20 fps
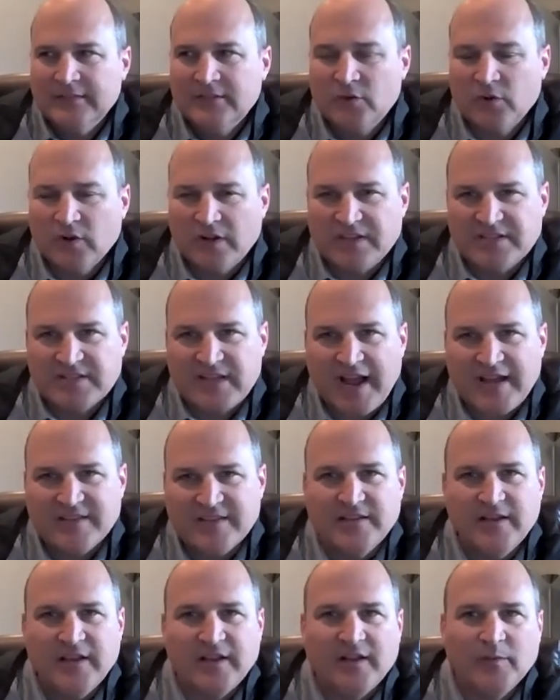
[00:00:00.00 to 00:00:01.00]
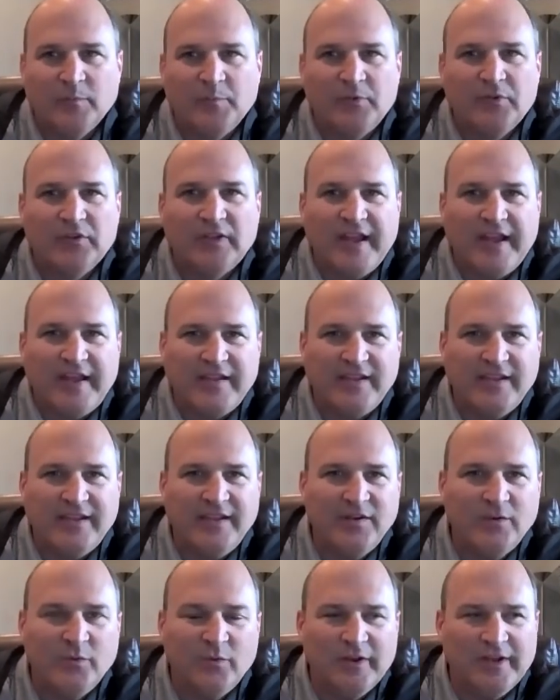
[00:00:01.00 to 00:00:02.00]
criticizing and
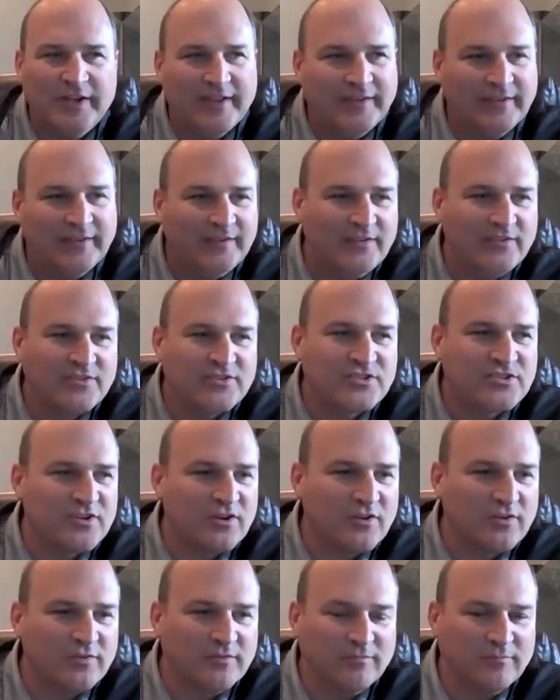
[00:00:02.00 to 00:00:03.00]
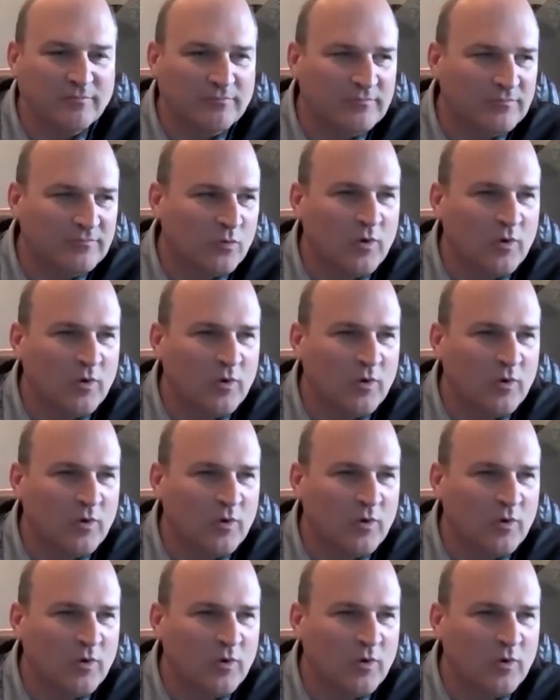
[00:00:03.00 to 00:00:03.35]
complaining when certain